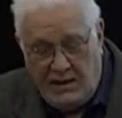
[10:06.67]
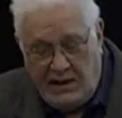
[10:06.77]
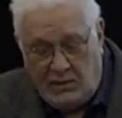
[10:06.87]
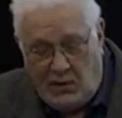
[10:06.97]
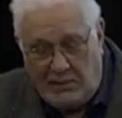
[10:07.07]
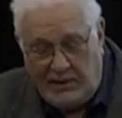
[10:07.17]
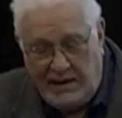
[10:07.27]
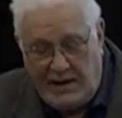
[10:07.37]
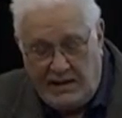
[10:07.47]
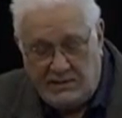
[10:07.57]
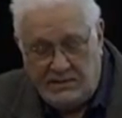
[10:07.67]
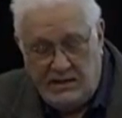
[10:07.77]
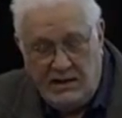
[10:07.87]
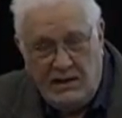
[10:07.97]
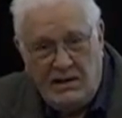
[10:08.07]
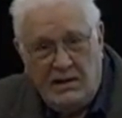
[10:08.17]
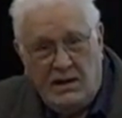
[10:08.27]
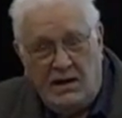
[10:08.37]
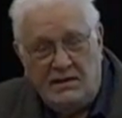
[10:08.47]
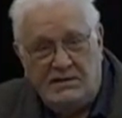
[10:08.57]
And quantum mechanics
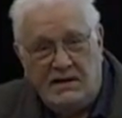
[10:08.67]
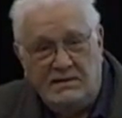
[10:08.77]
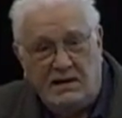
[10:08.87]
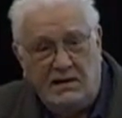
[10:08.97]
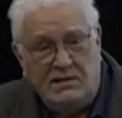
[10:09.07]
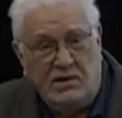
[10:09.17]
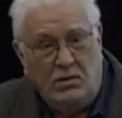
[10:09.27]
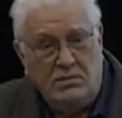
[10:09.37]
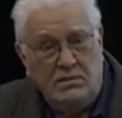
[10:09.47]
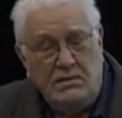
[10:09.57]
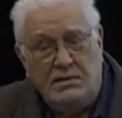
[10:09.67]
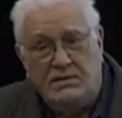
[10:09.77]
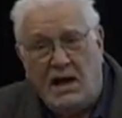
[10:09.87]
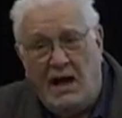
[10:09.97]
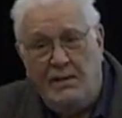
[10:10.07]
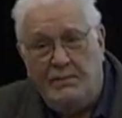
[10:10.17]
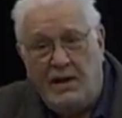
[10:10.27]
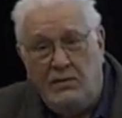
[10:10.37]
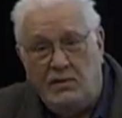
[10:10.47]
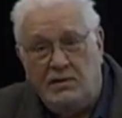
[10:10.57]
says that there's no time
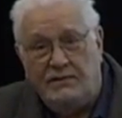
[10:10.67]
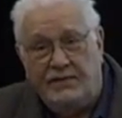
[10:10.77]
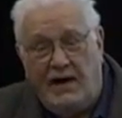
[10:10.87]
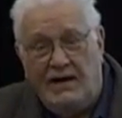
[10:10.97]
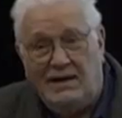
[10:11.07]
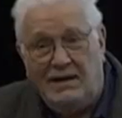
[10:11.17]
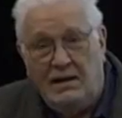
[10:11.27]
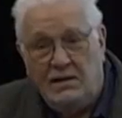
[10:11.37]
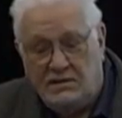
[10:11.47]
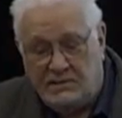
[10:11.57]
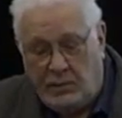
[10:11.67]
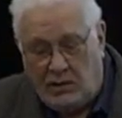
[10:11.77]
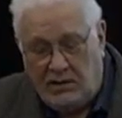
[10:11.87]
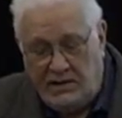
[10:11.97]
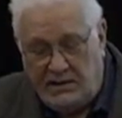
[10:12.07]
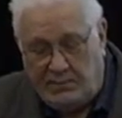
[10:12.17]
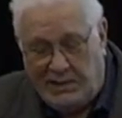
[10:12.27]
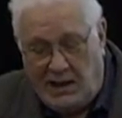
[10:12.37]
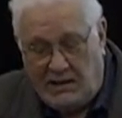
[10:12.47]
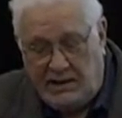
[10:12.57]
that you can define smaller than the
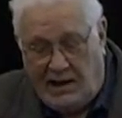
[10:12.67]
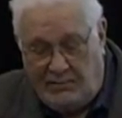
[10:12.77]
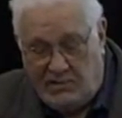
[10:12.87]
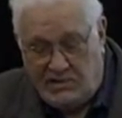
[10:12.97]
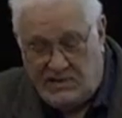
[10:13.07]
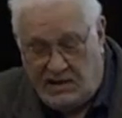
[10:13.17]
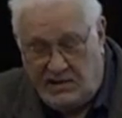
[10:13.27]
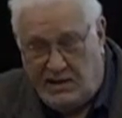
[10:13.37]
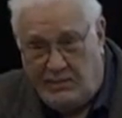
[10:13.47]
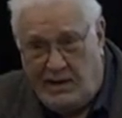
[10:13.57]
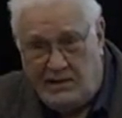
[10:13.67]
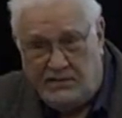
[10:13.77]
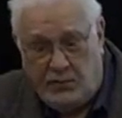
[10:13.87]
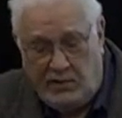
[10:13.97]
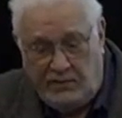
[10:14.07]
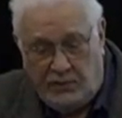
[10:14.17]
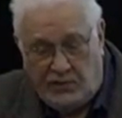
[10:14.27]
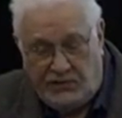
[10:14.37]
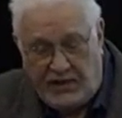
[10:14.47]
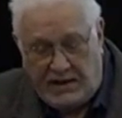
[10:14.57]
Planck time, which is 10 to the minus 44
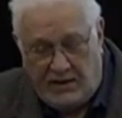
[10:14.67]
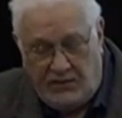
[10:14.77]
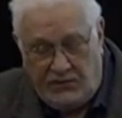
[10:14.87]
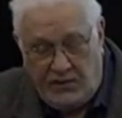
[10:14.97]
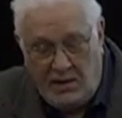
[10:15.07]
seconds.